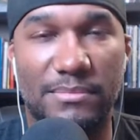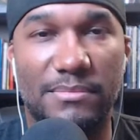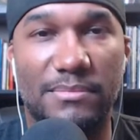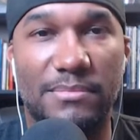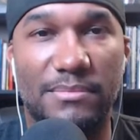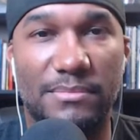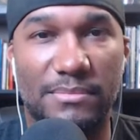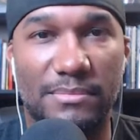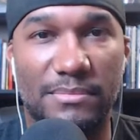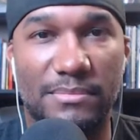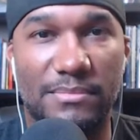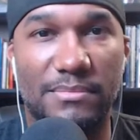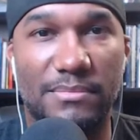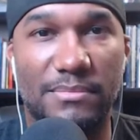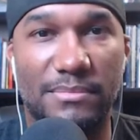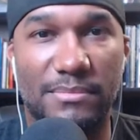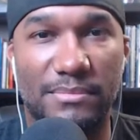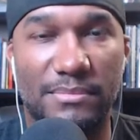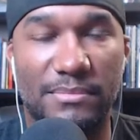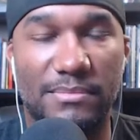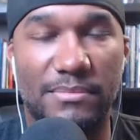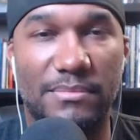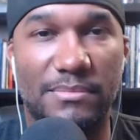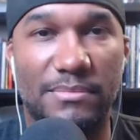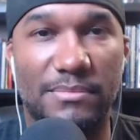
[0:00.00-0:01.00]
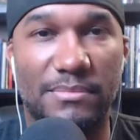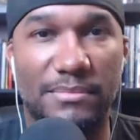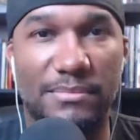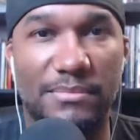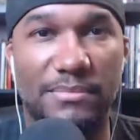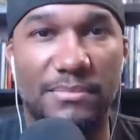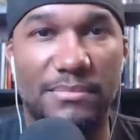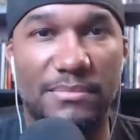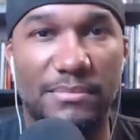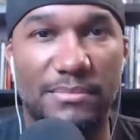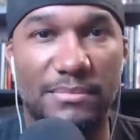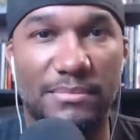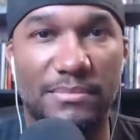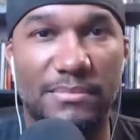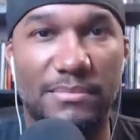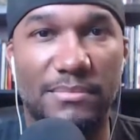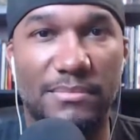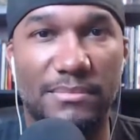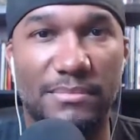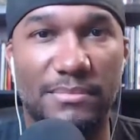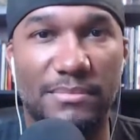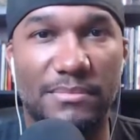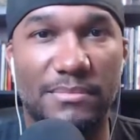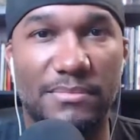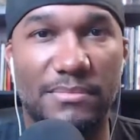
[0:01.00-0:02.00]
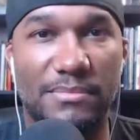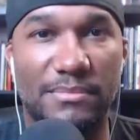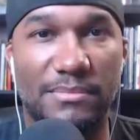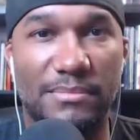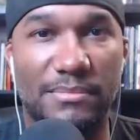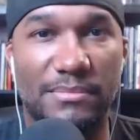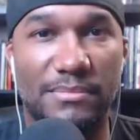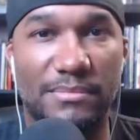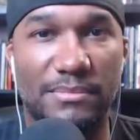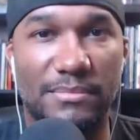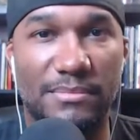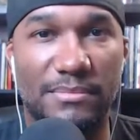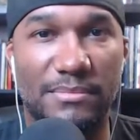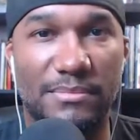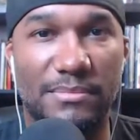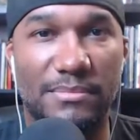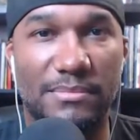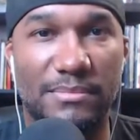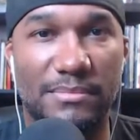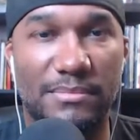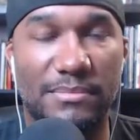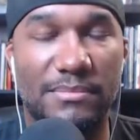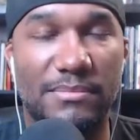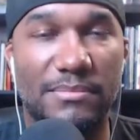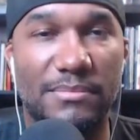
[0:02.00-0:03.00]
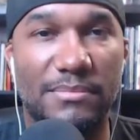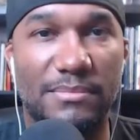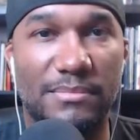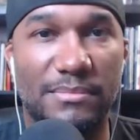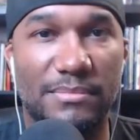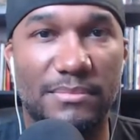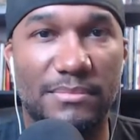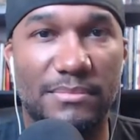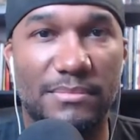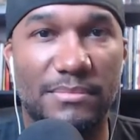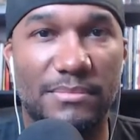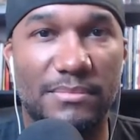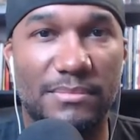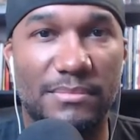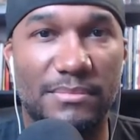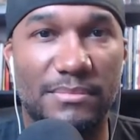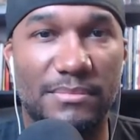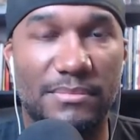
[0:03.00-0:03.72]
This person isn't speaking.